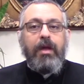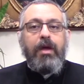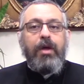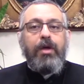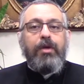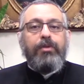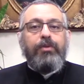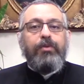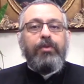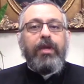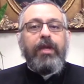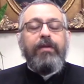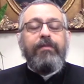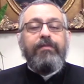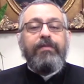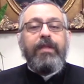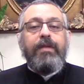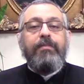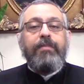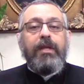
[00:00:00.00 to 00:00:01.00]
to
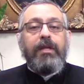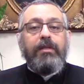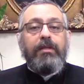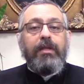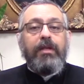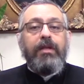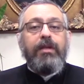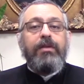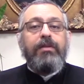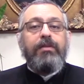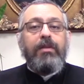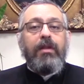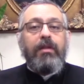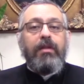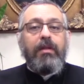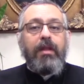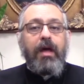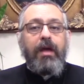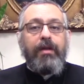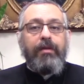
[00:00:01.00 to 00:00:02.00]
give them eternal
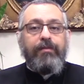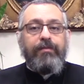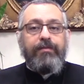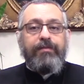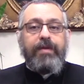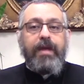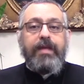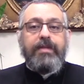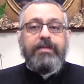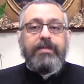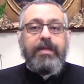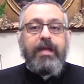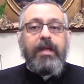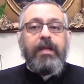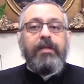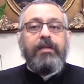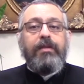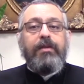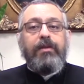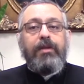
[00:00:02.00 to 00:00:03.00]
life, as
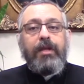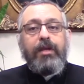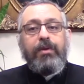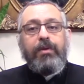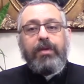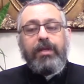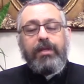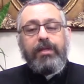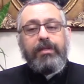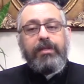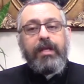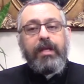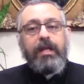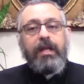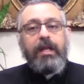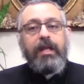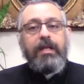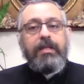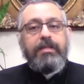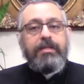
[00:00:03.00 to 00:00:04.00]
Saint Gregory the
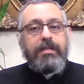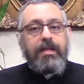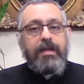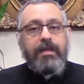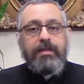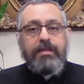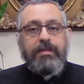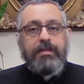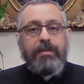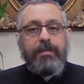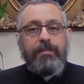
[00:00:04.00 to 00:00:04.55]
Great says.